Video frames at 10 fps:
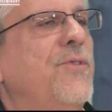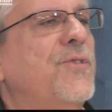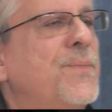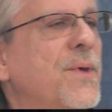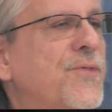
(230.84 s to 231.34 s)
is
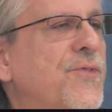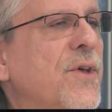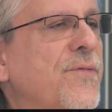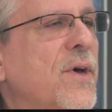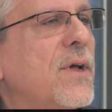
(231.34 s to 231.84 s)

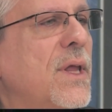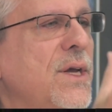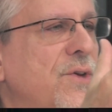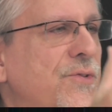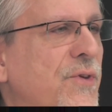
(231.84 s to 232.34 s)
specifically
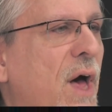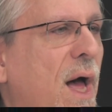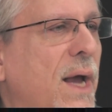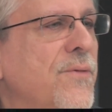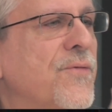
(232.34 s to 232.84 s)

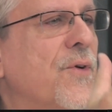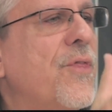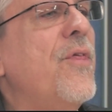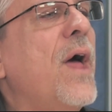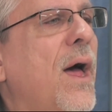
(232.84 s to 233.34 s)
designed for
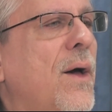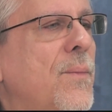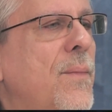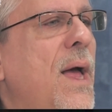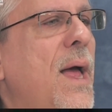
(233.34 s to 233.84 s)

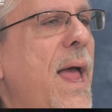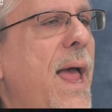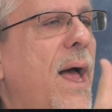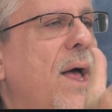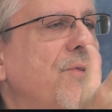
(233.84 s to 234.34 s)
them
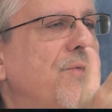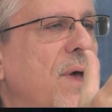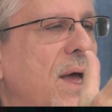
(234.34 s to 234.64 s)
as